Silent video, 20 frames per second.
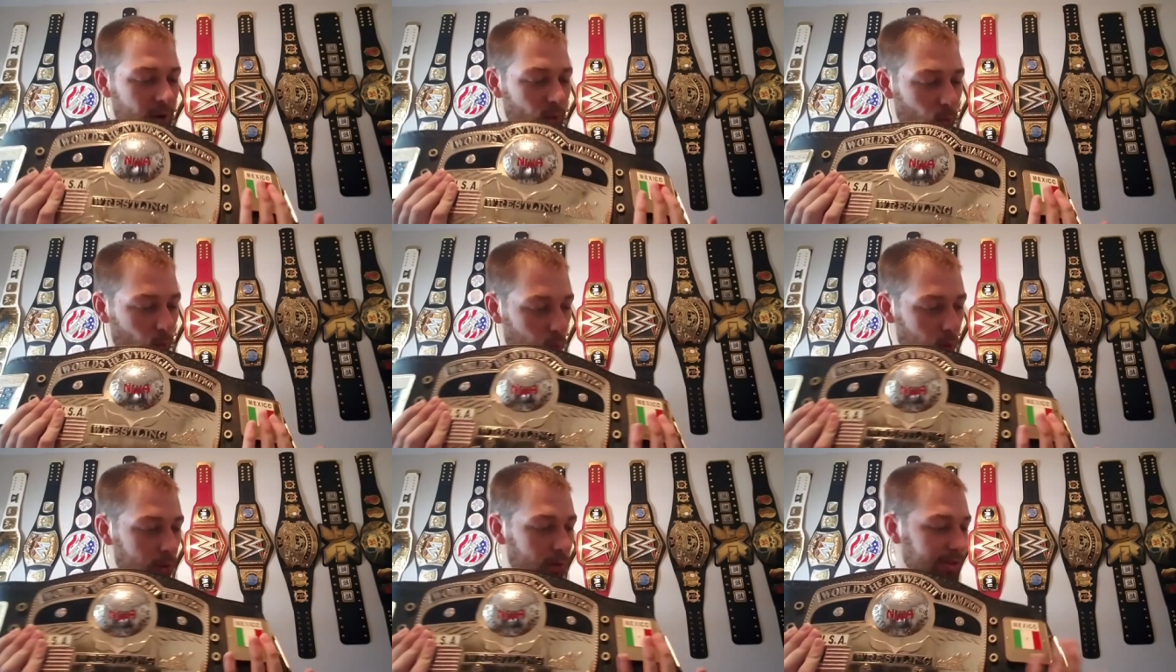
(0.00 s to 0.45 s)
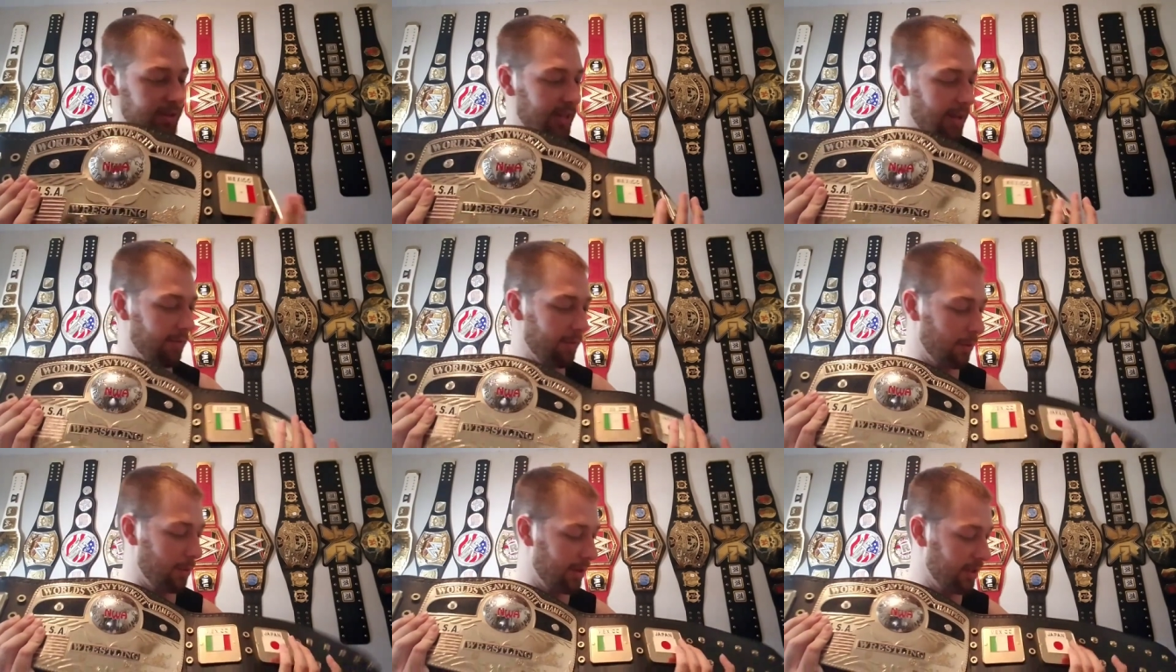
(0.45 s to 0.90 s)
World's
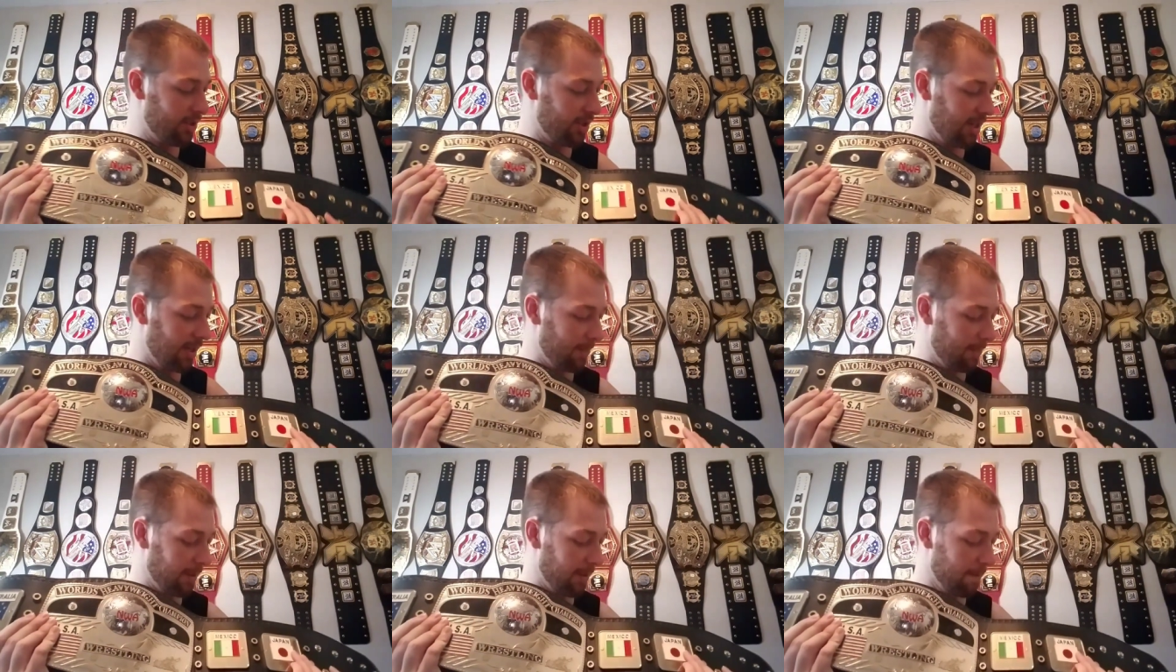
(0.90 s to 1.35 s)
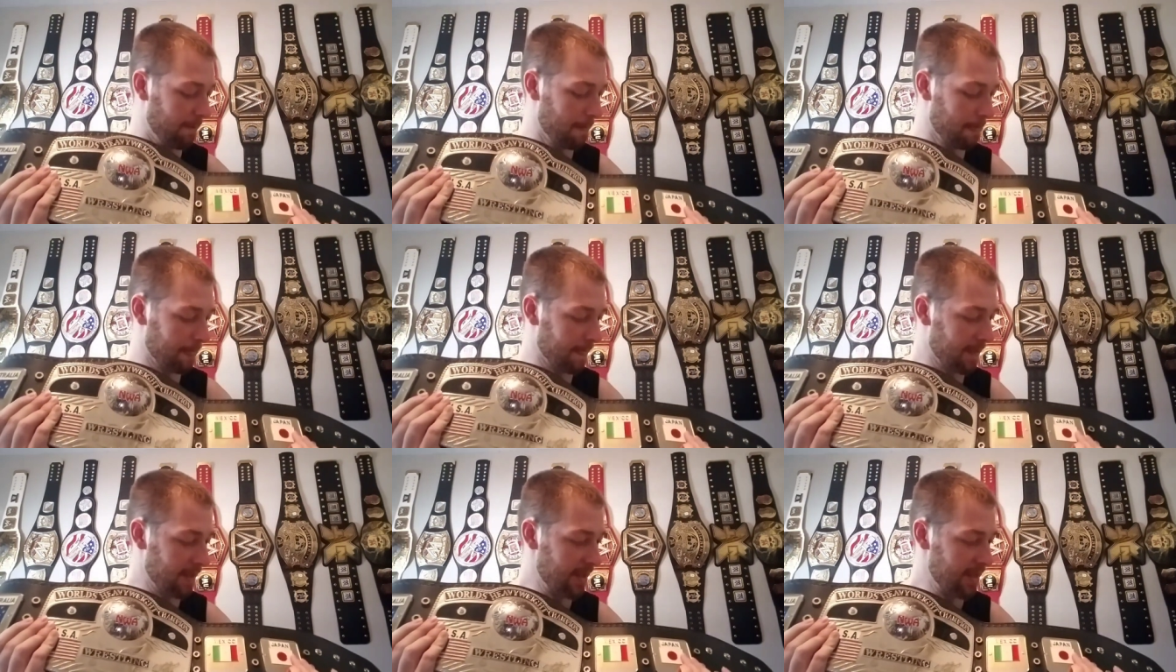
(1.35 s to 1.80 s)
Heavyweight Champion.
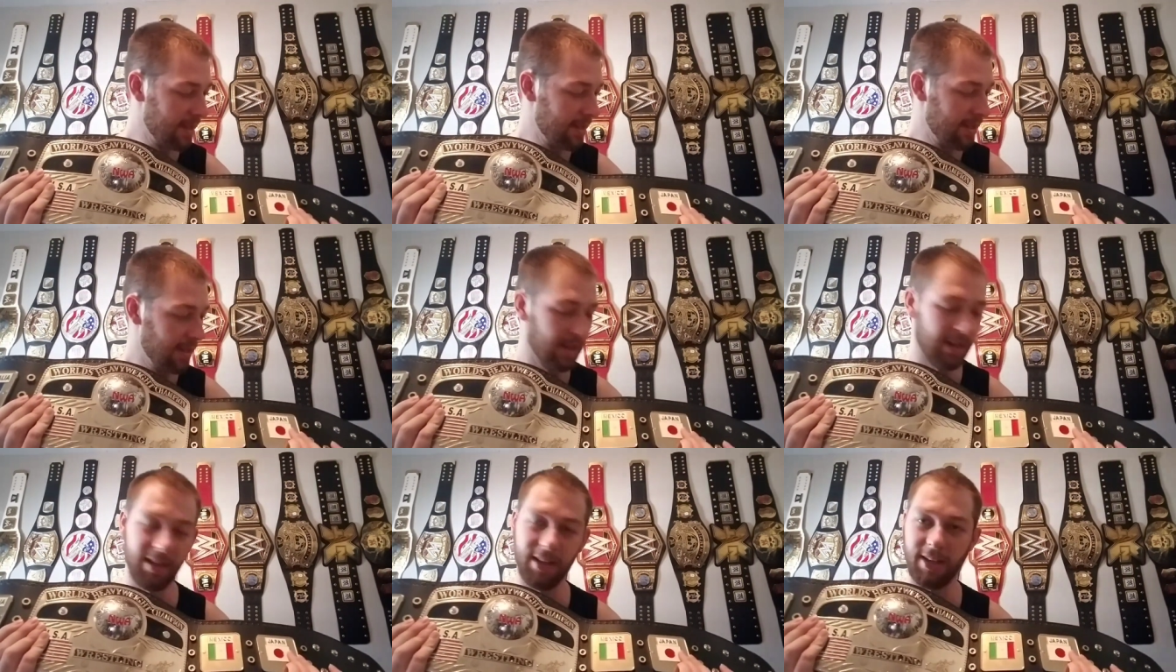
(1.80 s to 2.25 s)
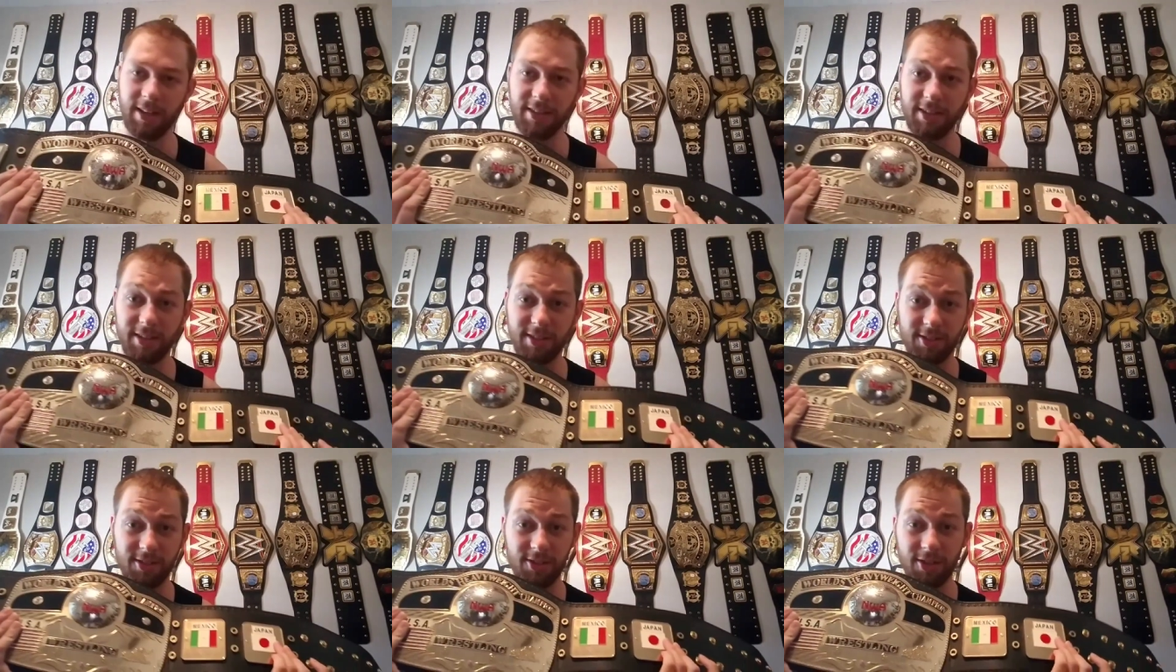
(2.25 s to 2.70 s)
And
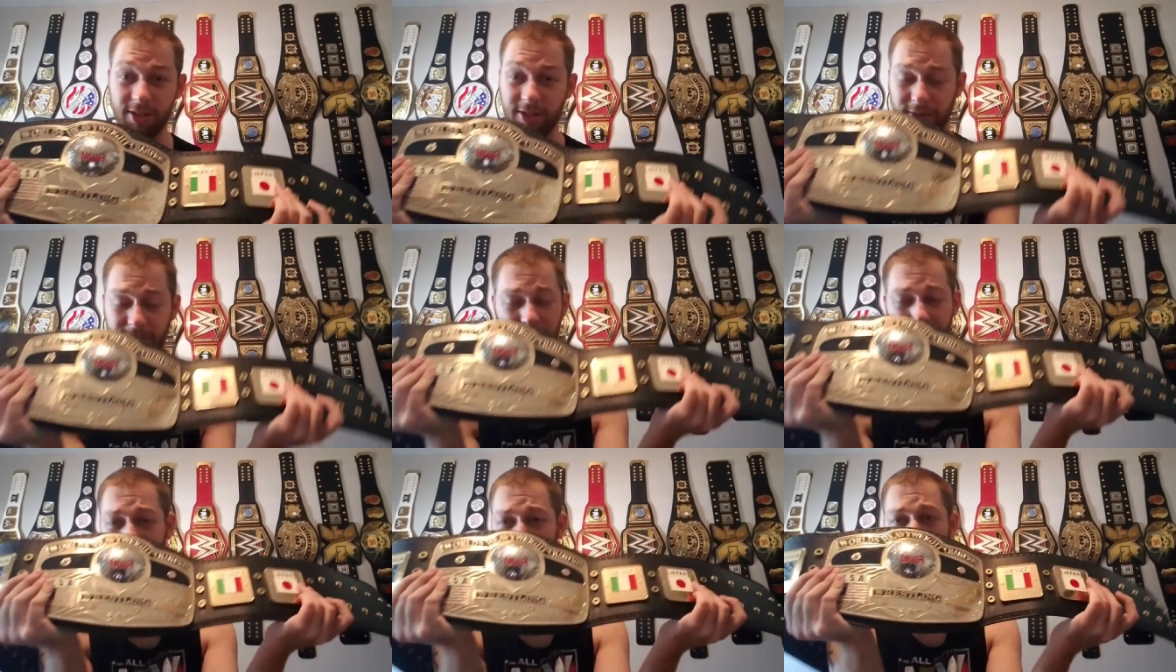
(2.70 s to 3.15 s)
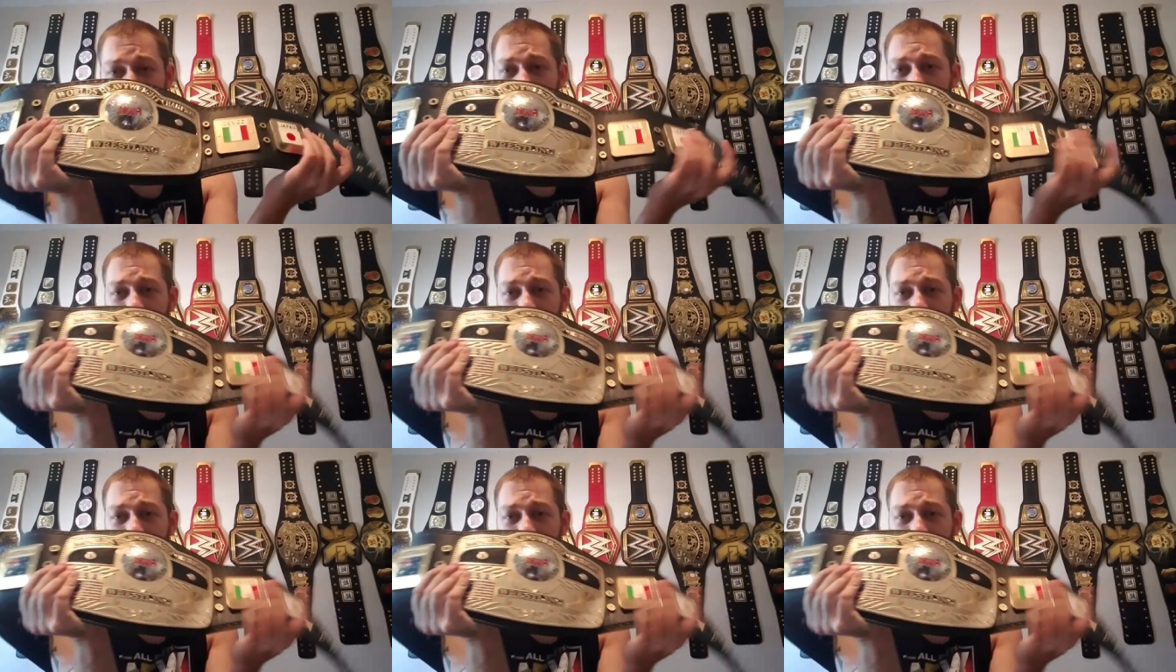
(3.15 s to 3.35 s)
this just by